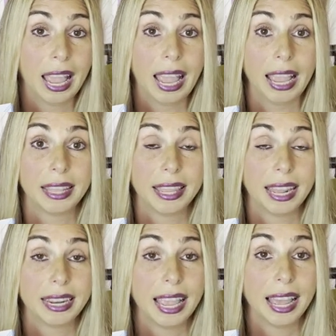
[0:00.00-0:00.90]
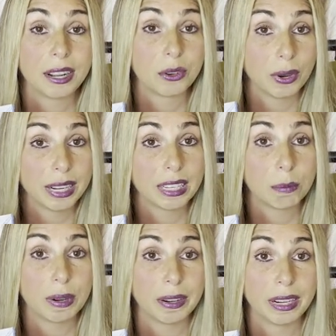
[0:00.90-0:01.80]
and that he had a great
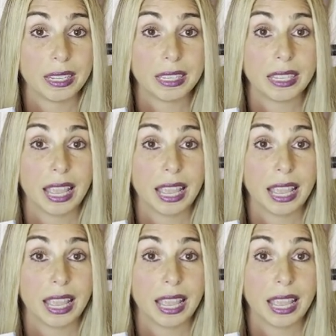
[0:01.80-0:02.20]
experience